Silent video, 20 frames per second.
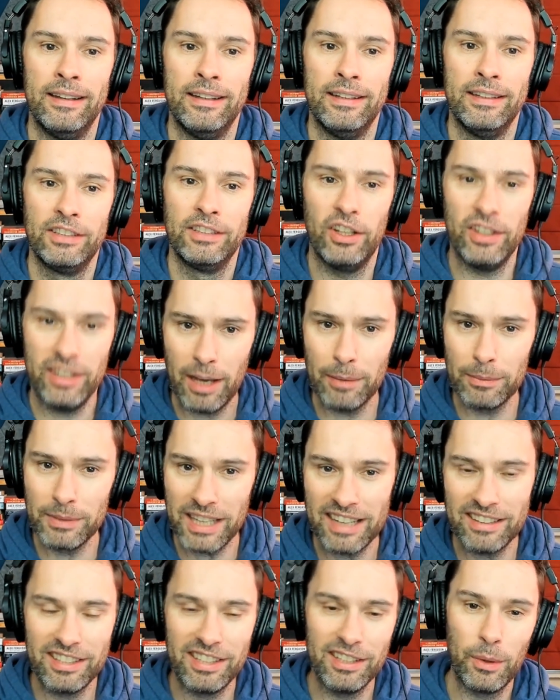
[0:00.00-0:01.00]
So it comes
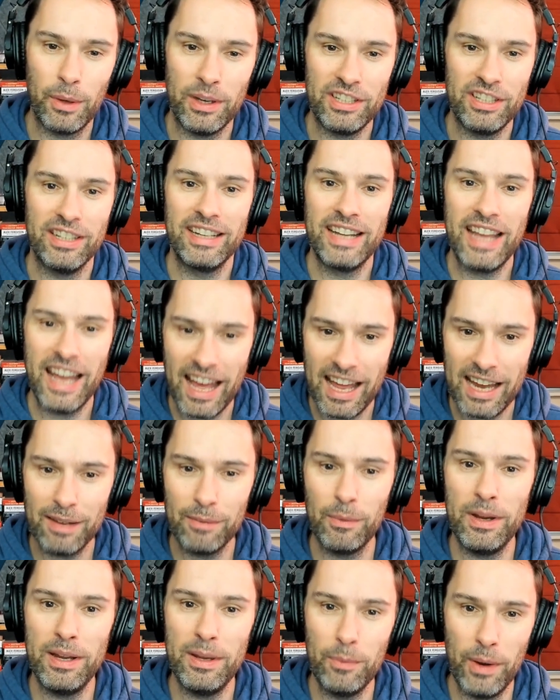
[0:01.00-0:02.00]
down to the question, can
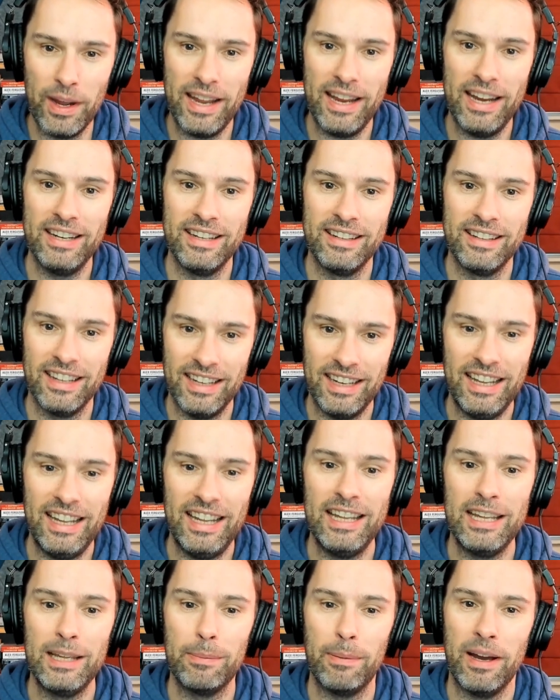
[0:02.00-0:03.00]
we win the
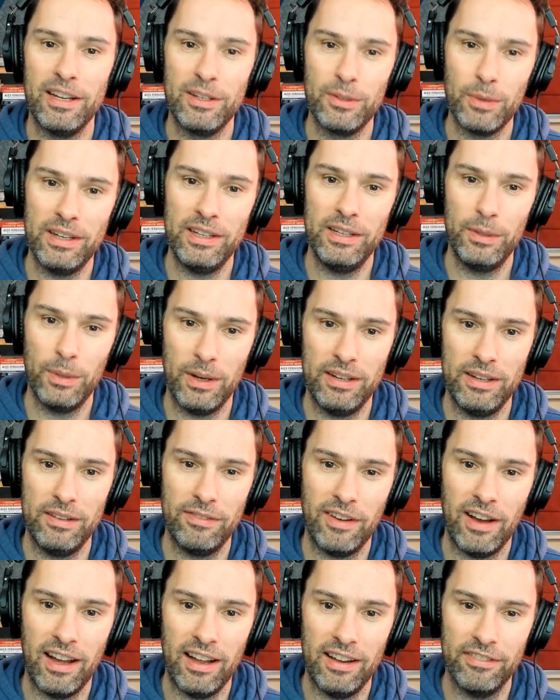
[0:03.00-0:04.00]
league by
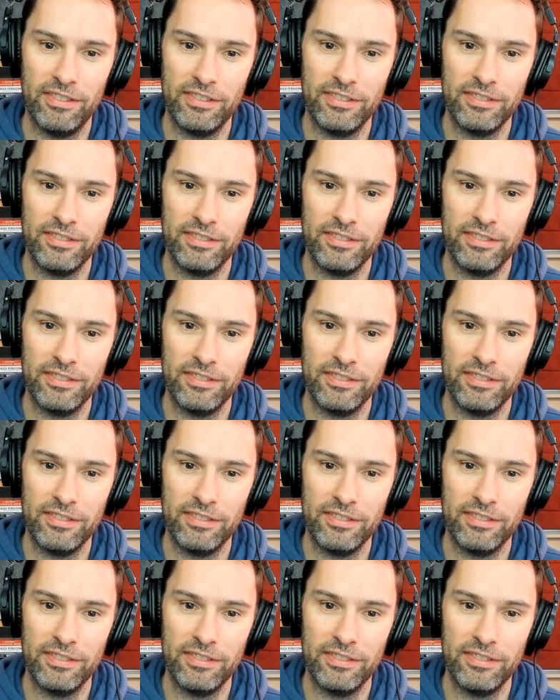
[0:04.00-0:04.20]
2025?